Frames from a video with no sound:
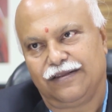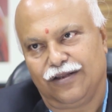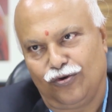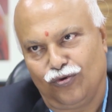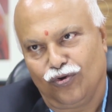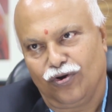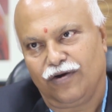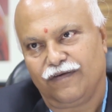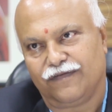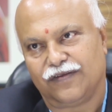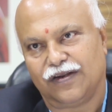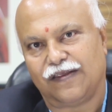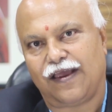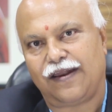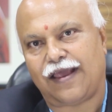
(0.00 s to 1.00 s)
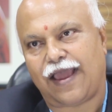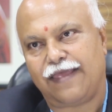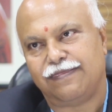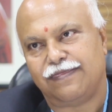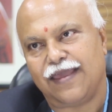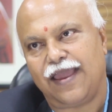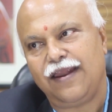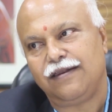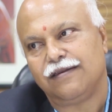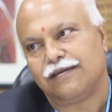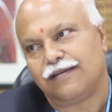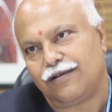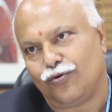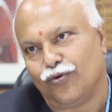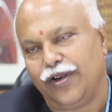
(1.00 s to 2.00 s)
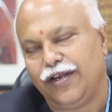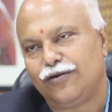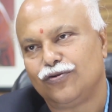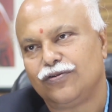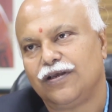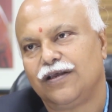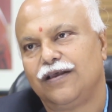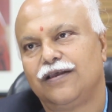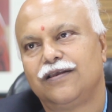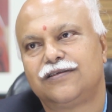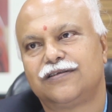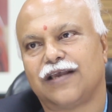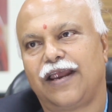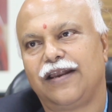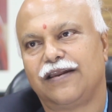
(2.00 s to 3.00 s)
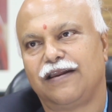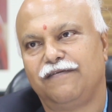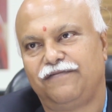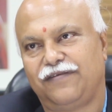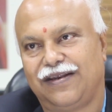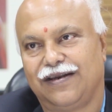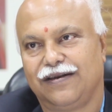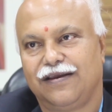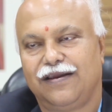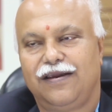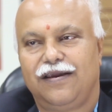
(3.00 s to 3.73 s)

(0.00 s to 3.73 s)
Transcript: the know-how of the design, and then going to the site and field.